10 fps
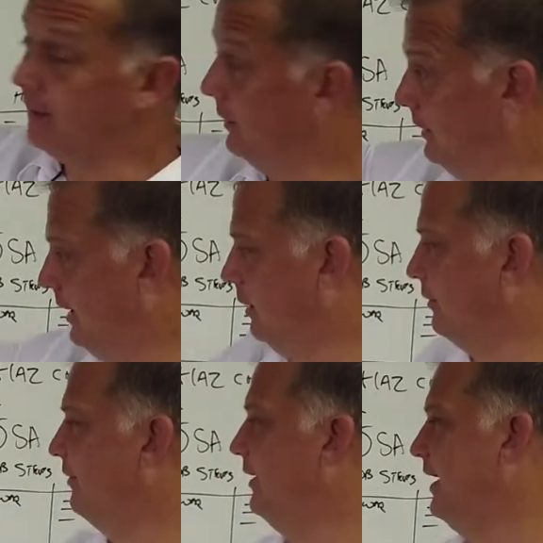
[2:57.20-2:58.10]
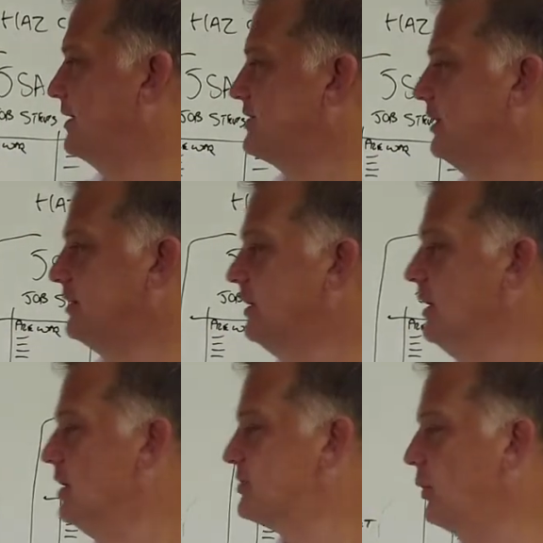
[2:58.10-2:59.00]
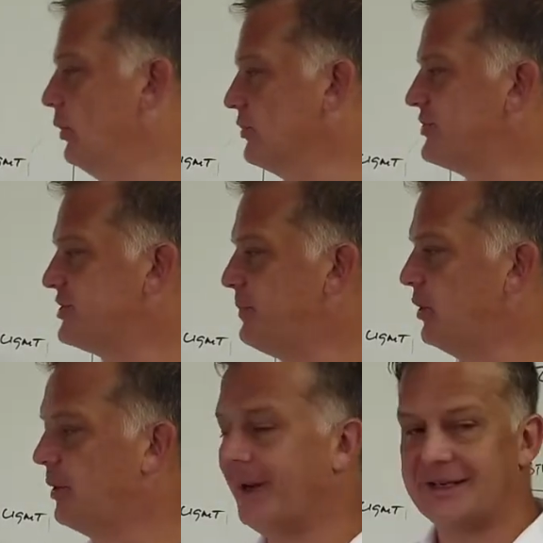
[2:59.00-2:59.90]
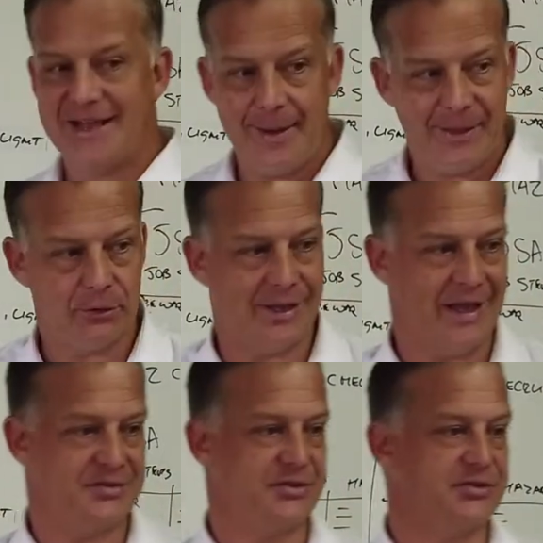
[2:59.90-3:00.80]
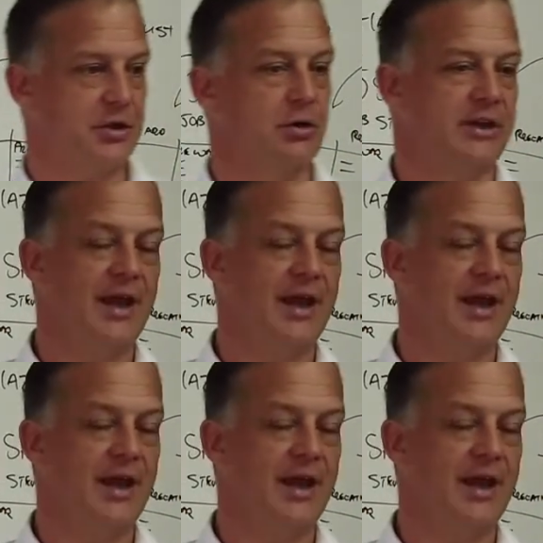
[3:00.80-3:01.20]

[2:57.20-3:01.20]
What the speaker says: ill health. Excellent. So we also spoke about chemical hazards. So